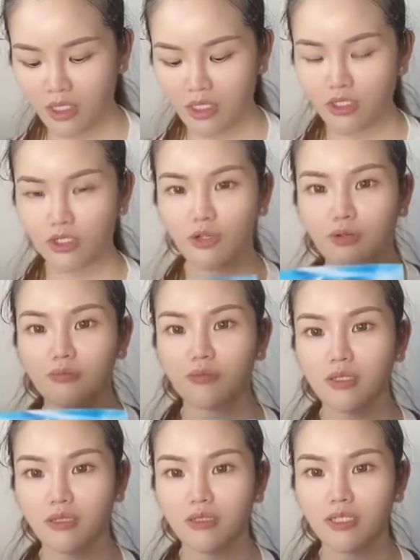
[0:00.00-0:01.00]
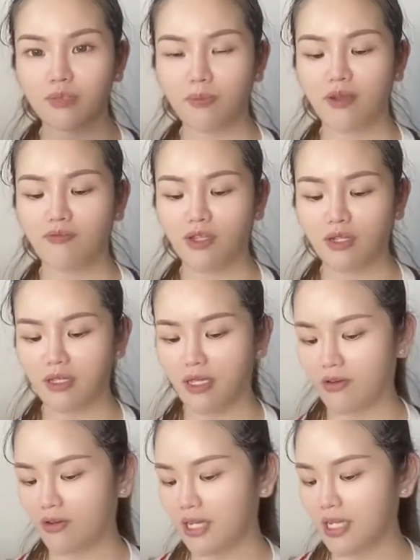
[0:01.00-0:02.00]
So this pamphlet,
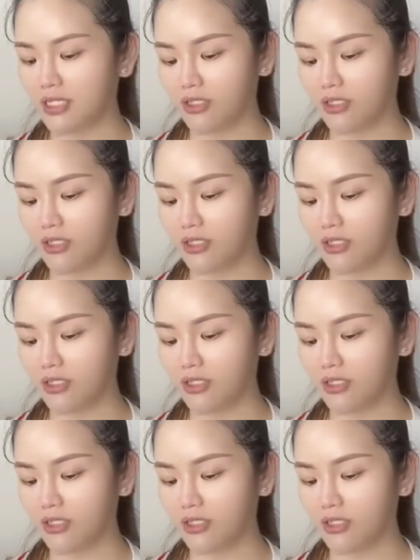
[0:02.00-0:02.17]
here it is.